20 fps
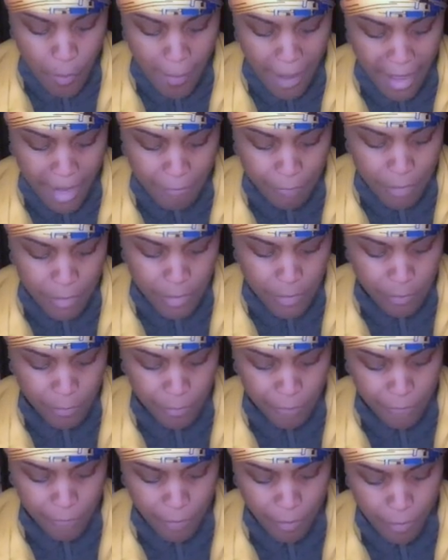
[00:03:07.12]
mindfulness
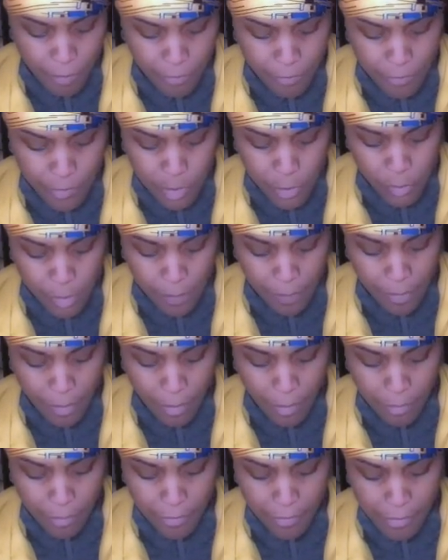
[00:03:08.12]
refers to a
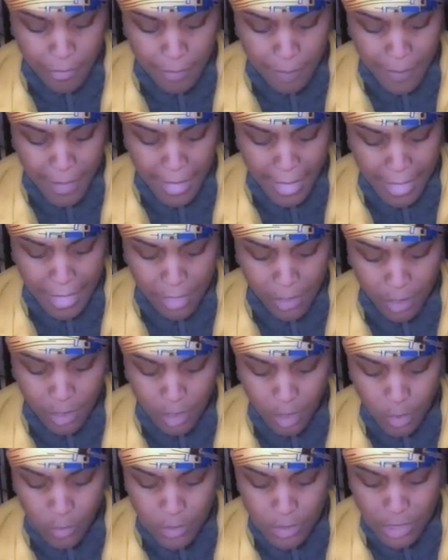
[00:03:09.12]
person paying
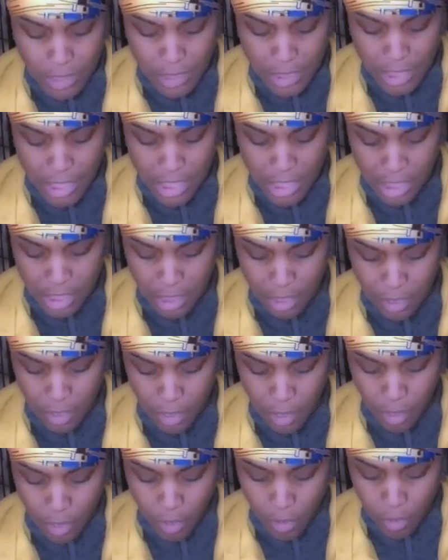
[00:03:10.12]
close
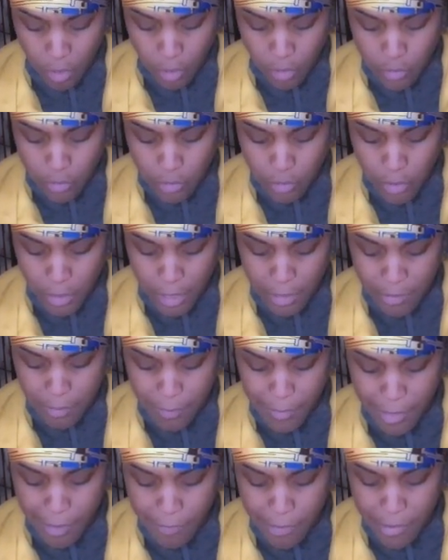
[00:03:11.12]
attention to the
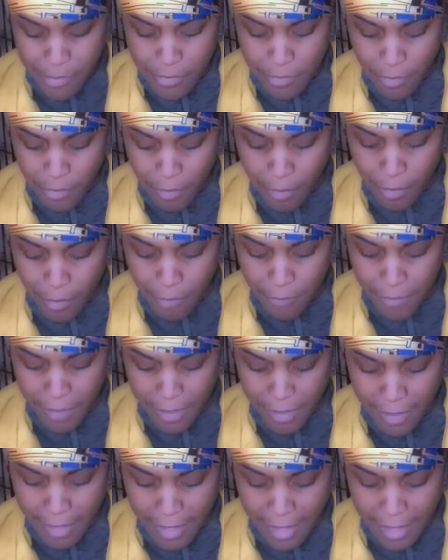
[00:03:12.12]
experience
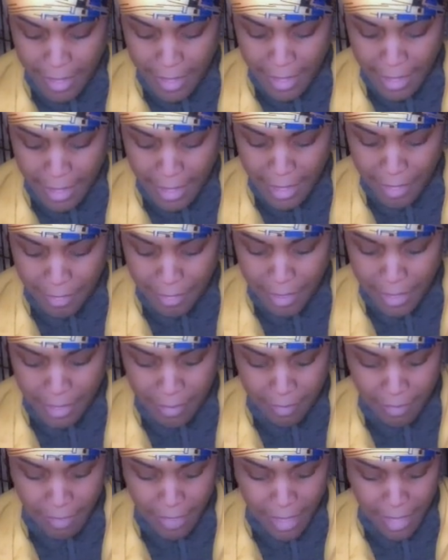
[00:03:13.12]
occurring at the
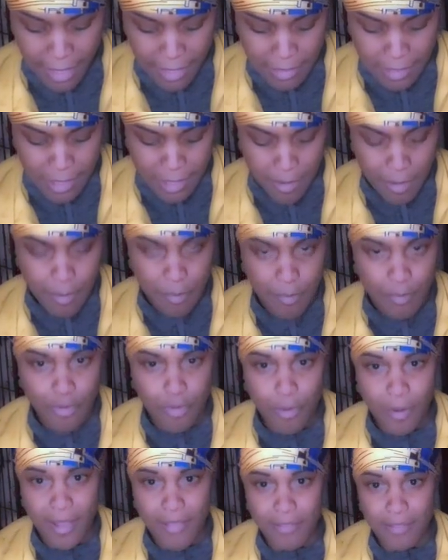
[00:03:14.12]
exact
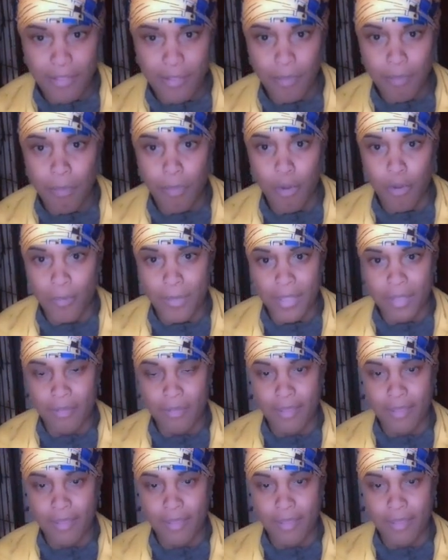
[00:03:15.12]
present moment.